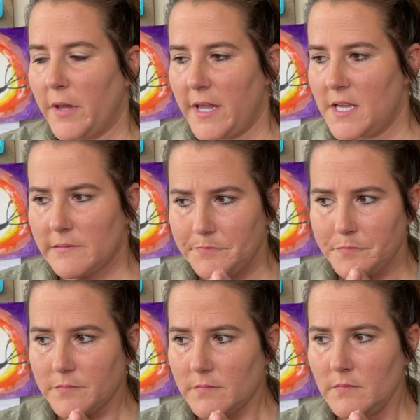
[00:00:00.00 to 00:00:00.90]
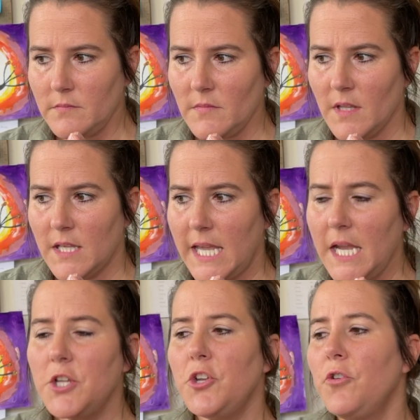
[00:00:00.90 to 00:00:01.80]
Like,
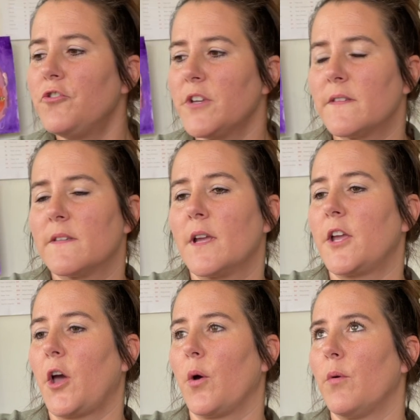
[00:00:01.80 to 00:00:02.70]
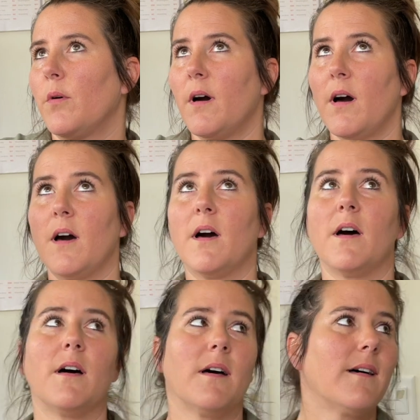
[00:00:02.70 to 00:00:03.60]
can you just go
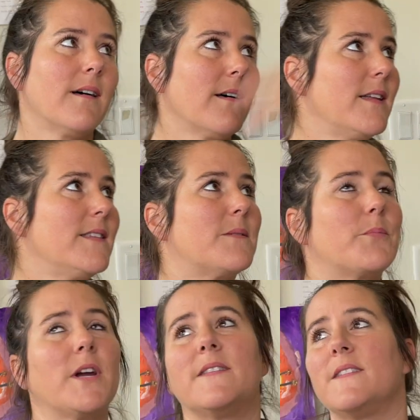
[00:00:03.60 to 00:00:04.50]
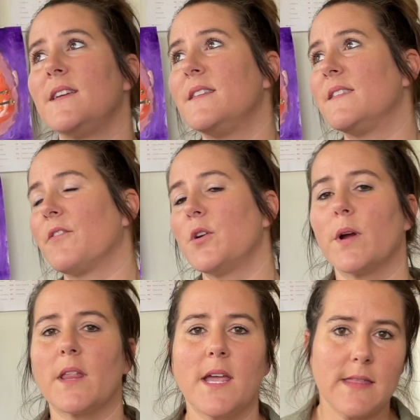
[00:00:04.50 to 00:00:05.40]
and spread seeds
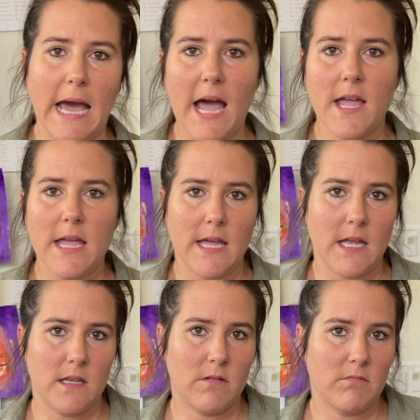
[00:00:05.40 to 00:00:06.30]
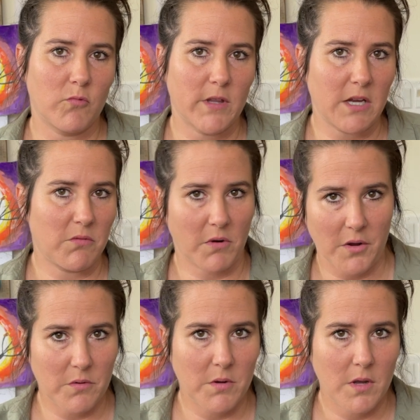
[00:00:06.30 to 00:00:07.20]
everywhere like that, and will they
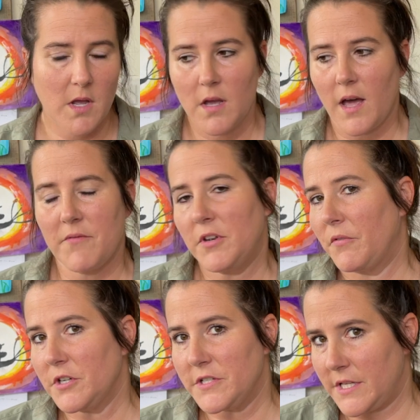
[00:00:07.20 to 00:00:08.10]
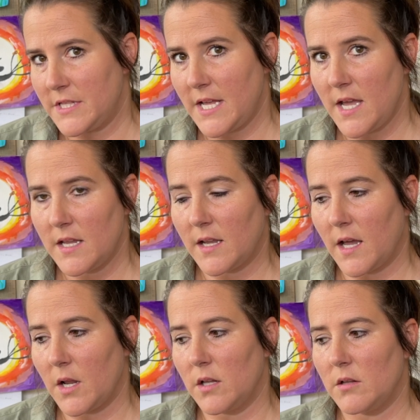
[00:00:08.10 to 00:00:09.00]
grow? I've never done that. It
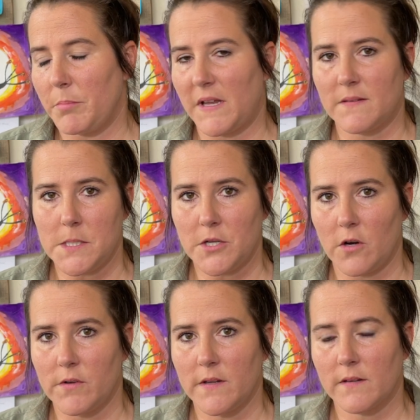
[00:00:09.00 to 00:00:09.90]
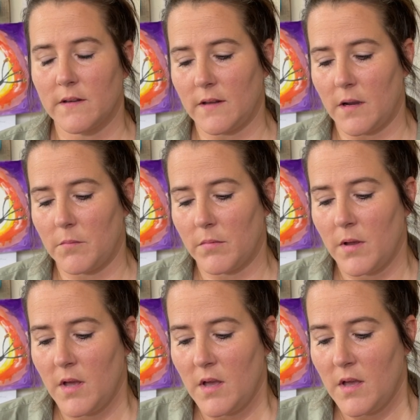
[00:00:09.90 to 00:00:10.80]
kind of makes me nervous because
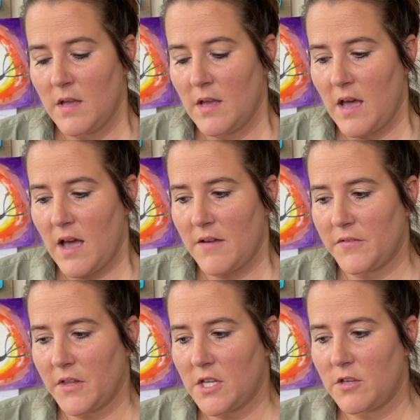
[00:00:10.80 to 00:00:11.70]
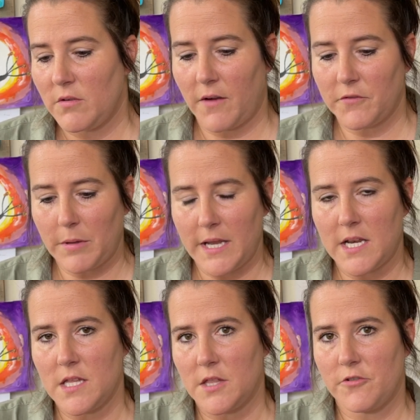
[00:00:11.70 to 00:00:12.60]
I feel like you have to
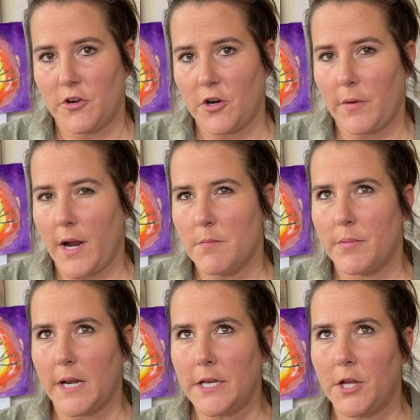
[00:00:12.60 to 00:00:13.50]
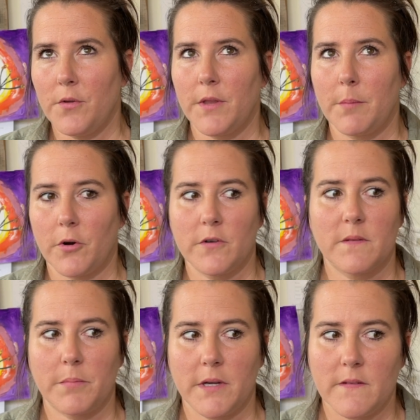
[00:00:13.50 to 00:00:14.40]
plant it in the dirt, right? But I know that birds
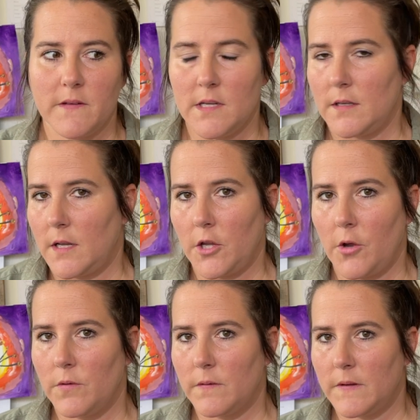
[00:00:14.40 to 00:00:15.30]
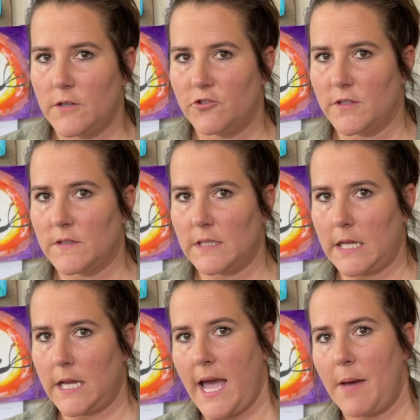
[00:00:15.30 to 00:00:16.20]
spread seed, and I know seeds just
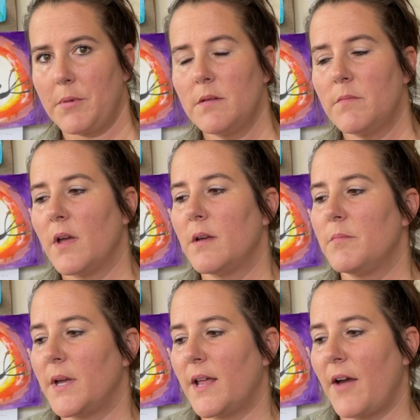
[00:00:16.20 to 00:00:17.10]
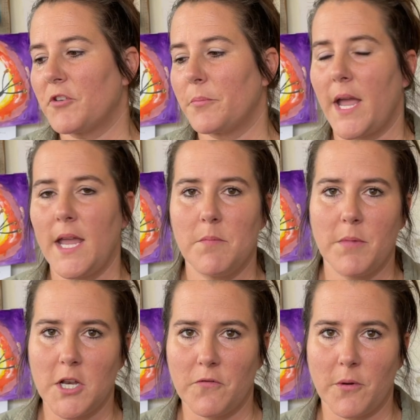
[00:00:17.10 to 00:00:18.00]
kind of happen. But after paying
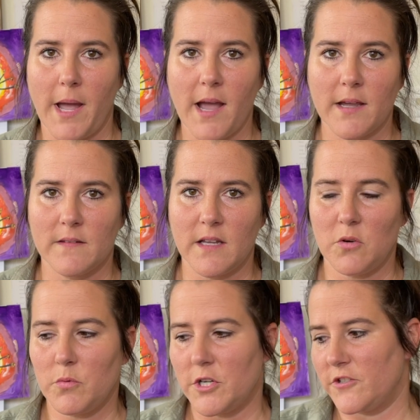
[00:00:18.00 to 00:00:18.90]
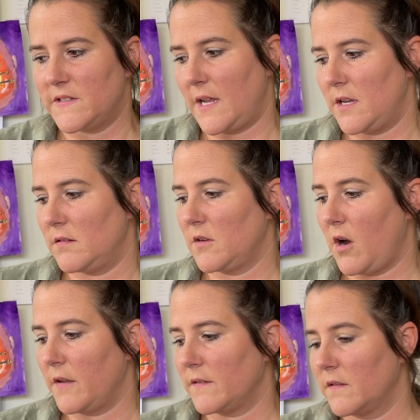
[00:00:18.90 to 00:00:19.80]
money for packets, I don't want to just say
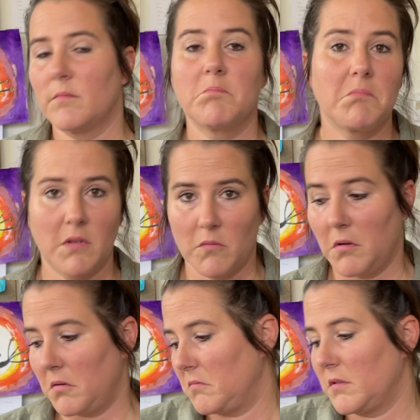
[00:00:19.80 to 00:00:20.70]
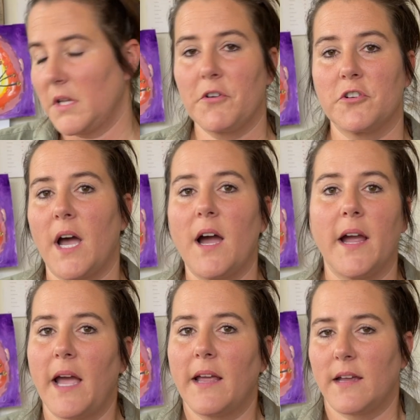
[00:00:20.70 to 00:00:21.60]
toss and live or
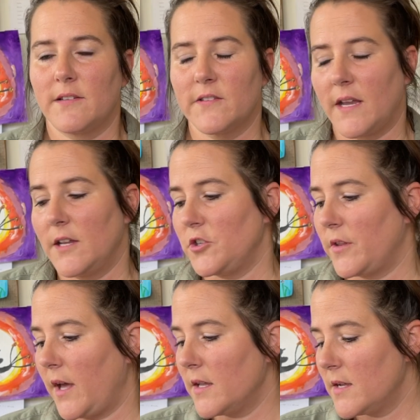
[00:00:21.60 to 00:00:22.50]
die. I just can't do that.